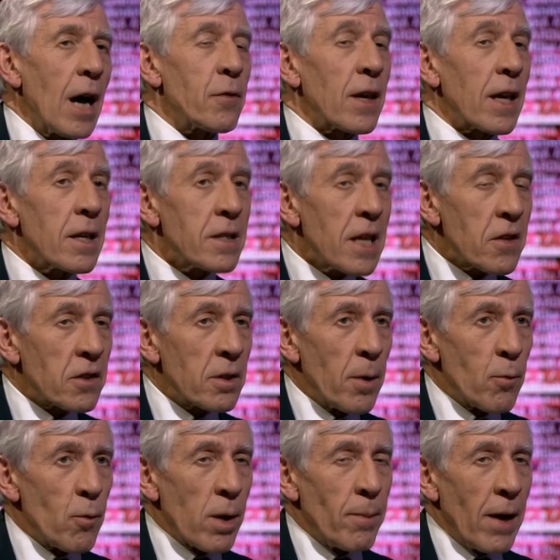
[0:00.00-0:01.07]
I think it needs to
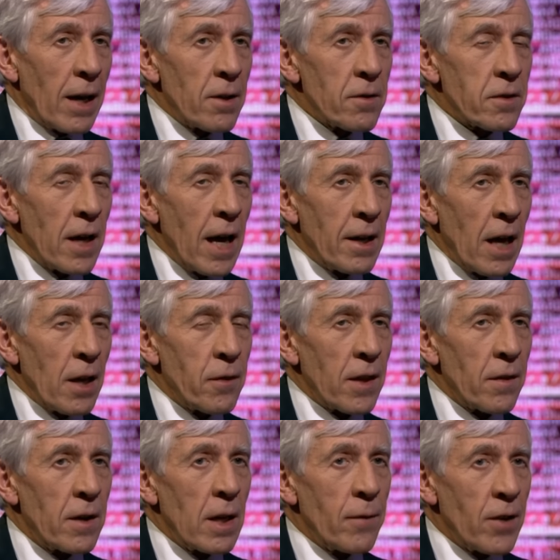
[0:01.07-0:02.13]
be rebalanced, and I
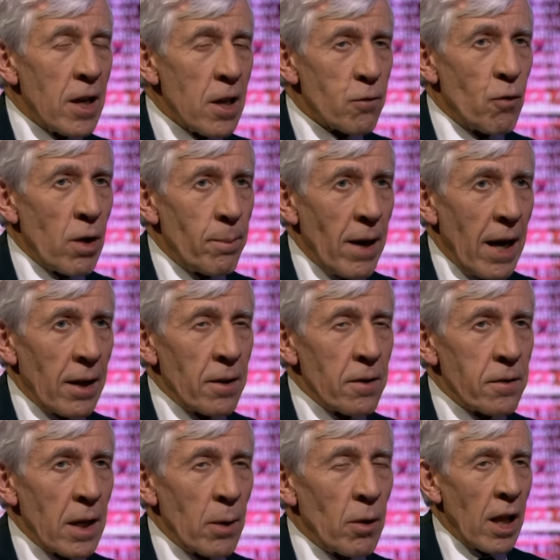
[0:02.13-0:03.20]
think that if it is
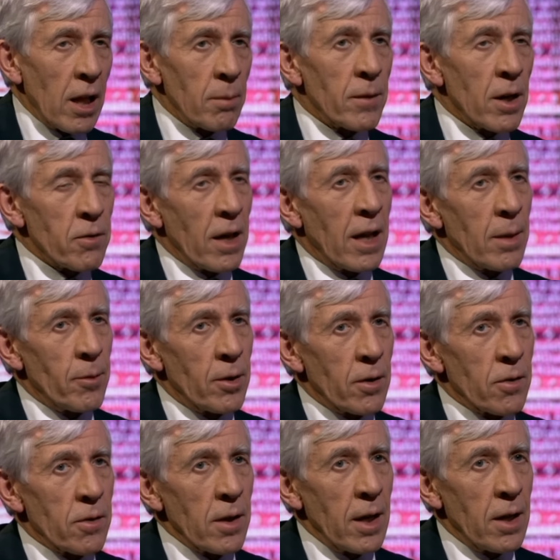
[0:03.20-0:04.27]
rebalanced, help those
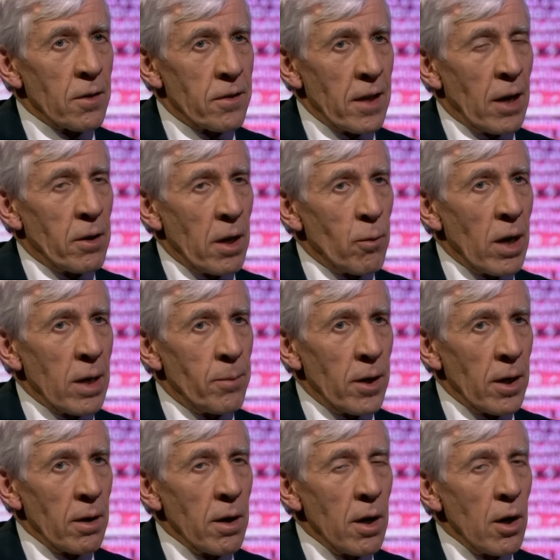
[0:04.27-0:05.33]
elements in Saudi
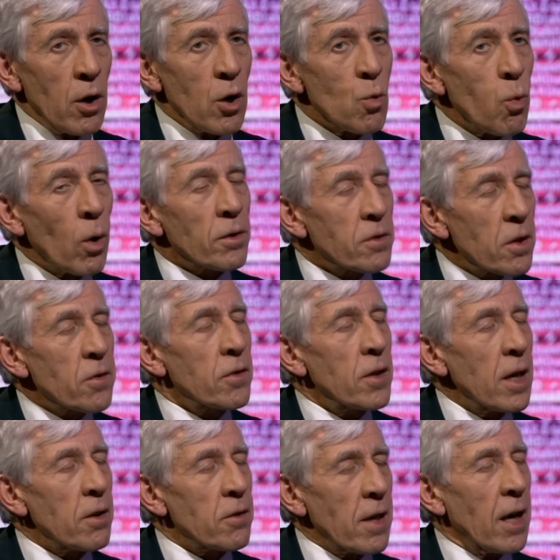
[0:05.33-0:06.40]
Arabia who want to
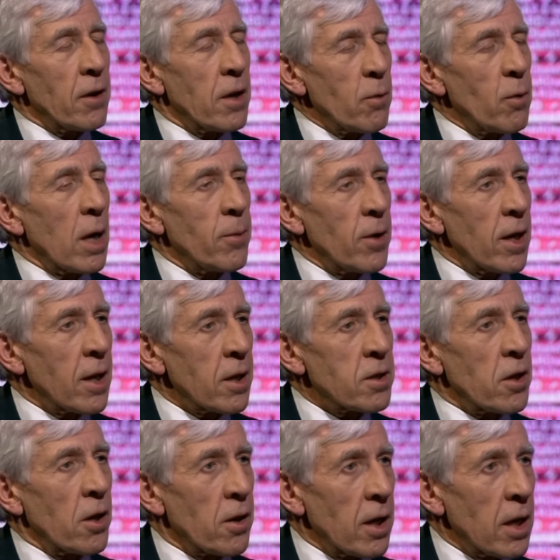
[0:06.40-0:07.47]
see Saudi Arabia
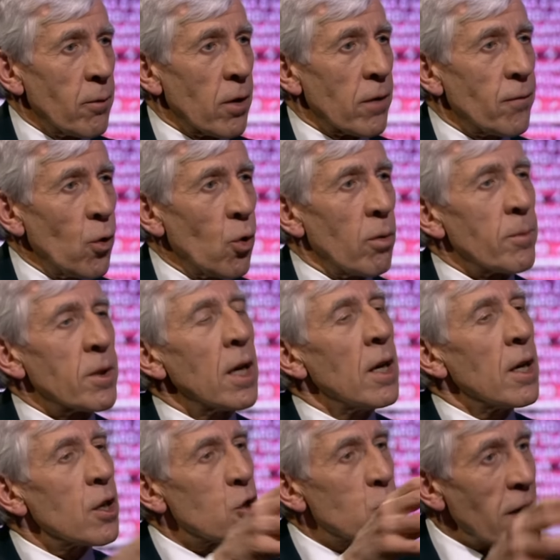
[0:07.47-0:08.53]
internally reformed,
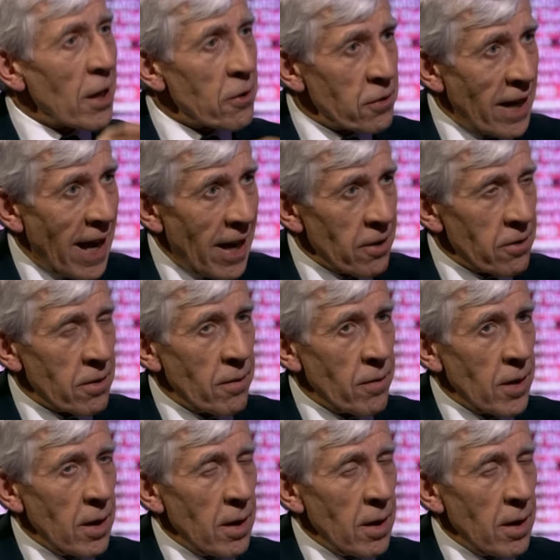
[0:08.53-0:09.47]
just as